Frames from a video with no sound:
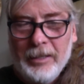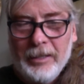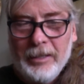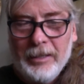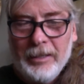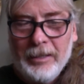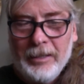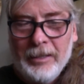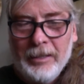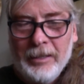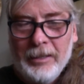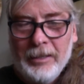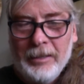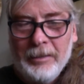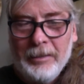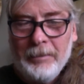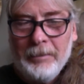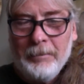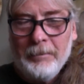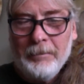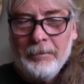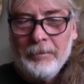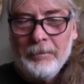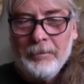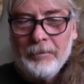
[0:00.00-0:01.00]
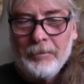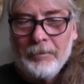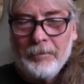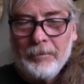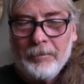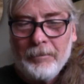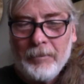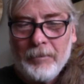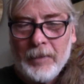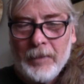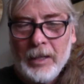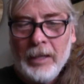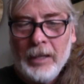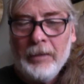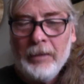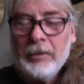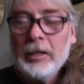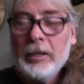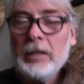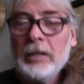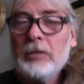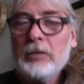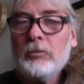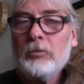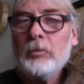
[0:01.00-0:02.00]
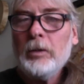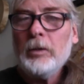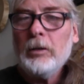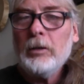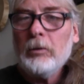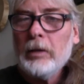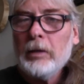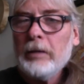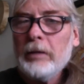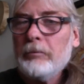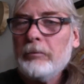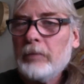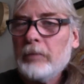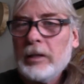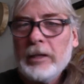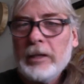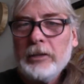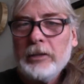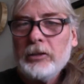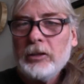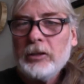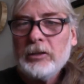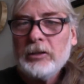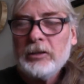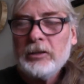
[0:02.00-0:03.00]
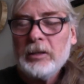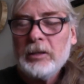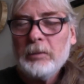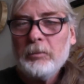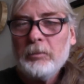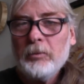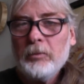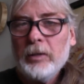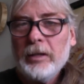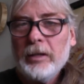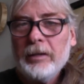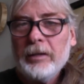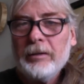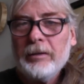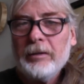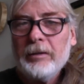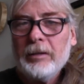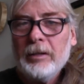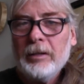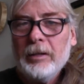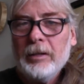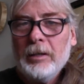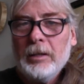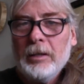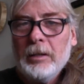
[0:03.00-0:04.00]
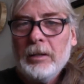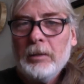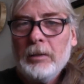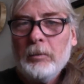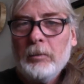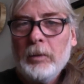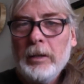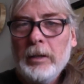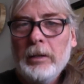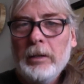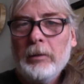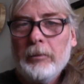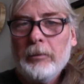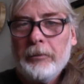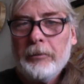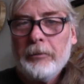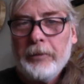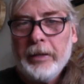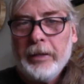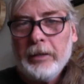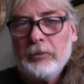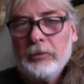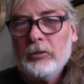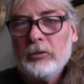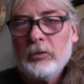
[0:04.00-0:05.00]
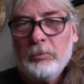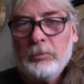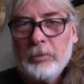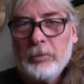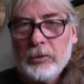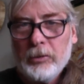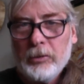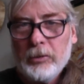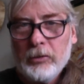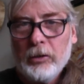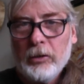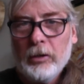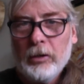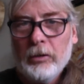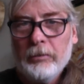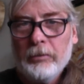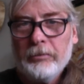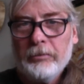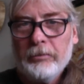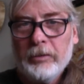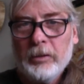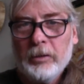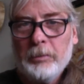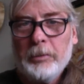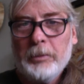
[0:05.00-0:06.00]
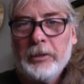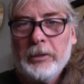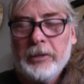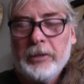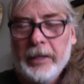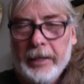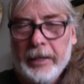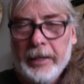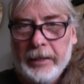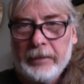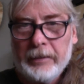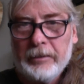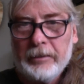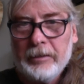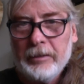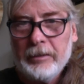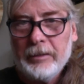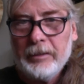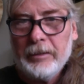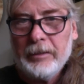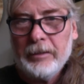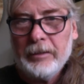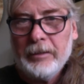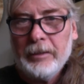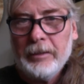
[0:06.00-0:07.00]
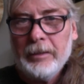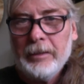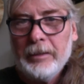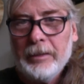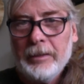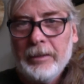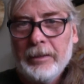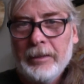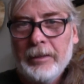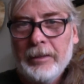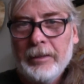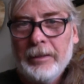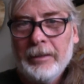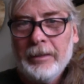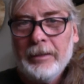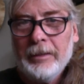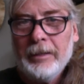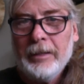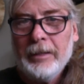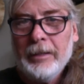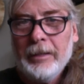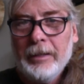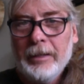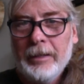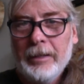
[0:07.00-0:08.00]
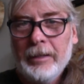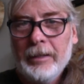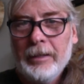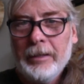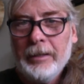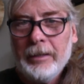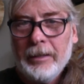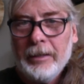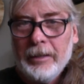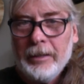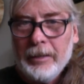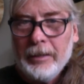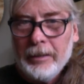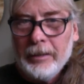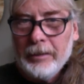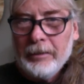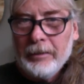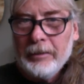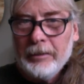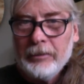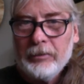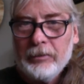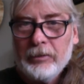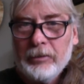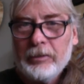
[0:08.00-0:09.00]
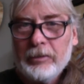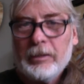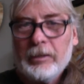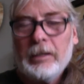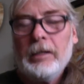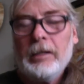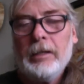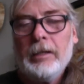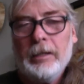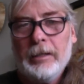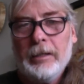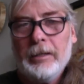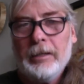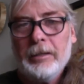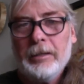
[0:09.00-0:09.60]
um, and things we don't have relationship with, we don't think to preserve or protect. And, and this is key.